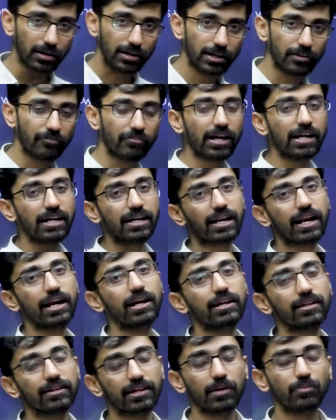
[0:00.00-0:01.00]
different
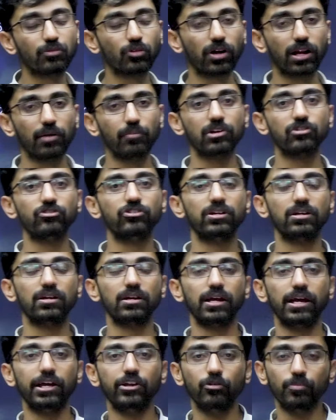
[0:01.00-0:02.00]
trend keeps on emerging
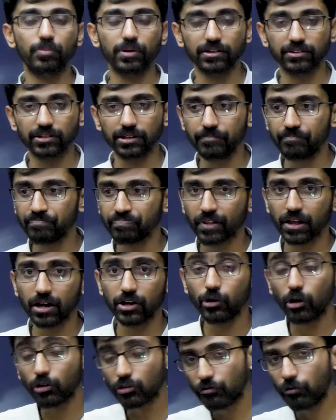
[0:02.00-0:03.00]
in UPSC.
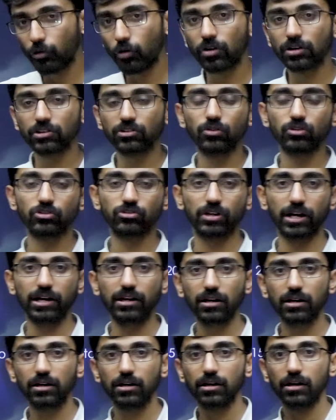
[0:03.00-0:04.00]
You have to focus those
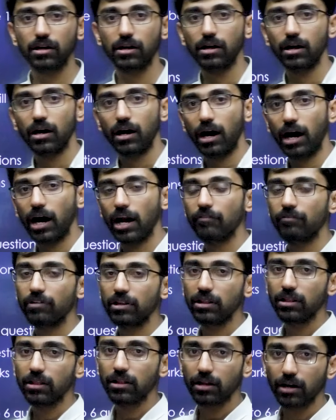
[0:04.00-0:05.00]
trend. I
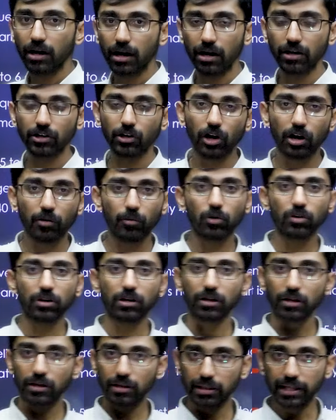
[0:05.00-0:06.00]
will talk about
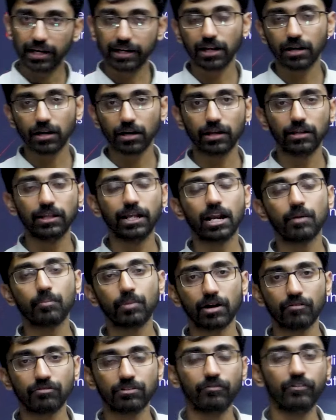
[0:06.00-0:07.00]
later
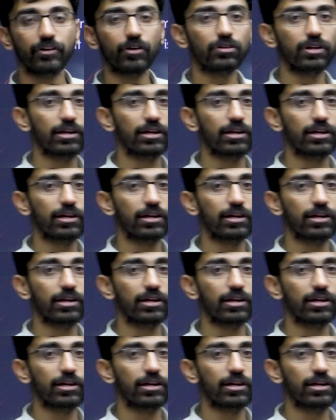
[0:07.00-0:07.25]
part of the video,